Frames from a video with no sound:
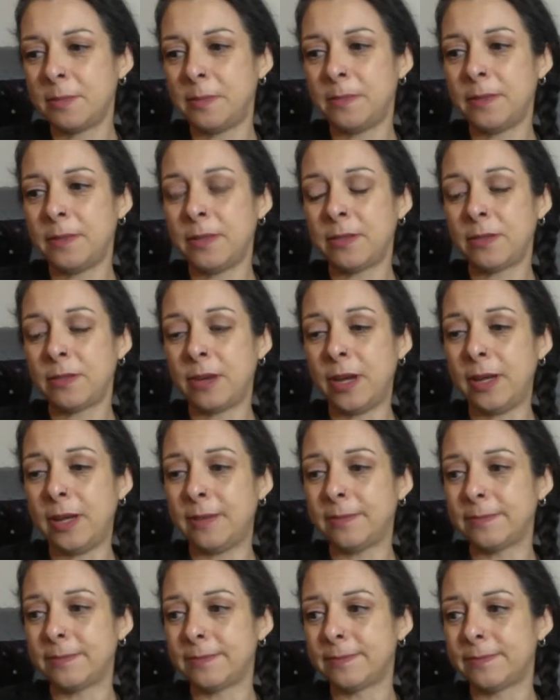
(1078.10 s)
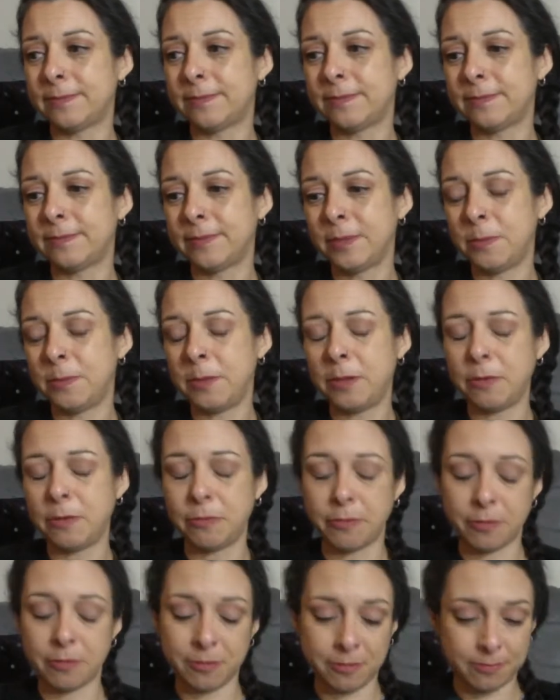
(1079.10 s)
It's great. It's
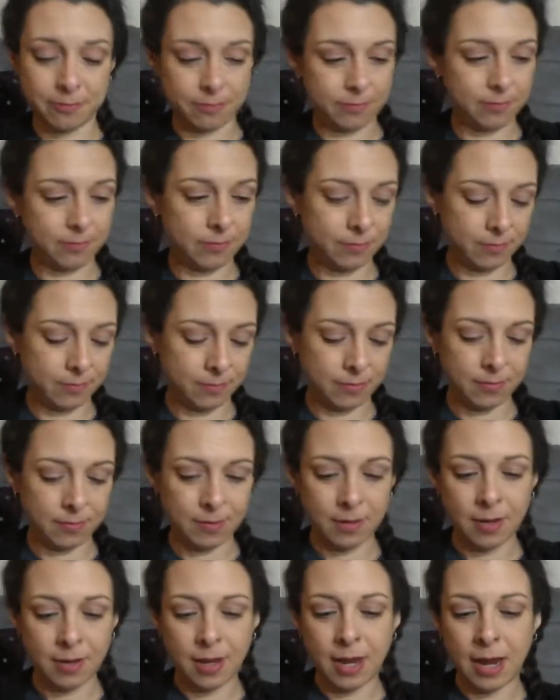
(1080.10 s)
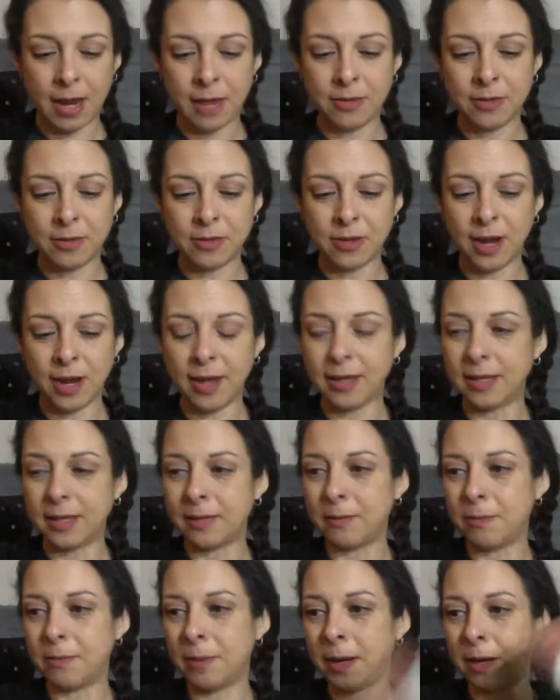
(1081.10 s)
beautiful. And the
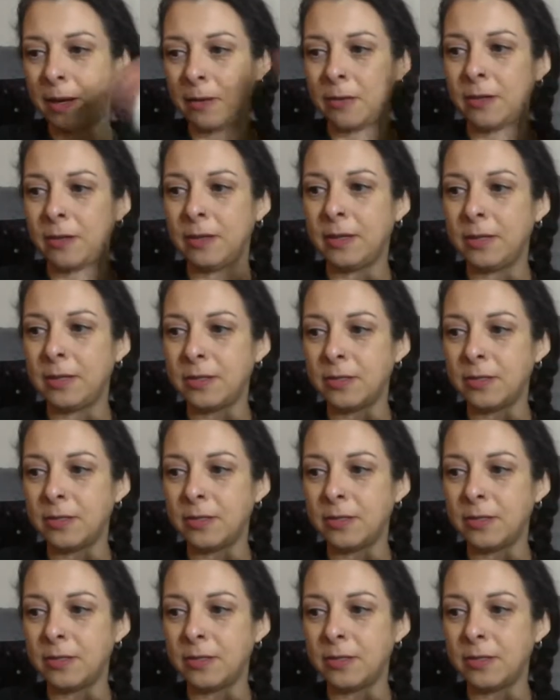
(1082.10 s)
dragon, power and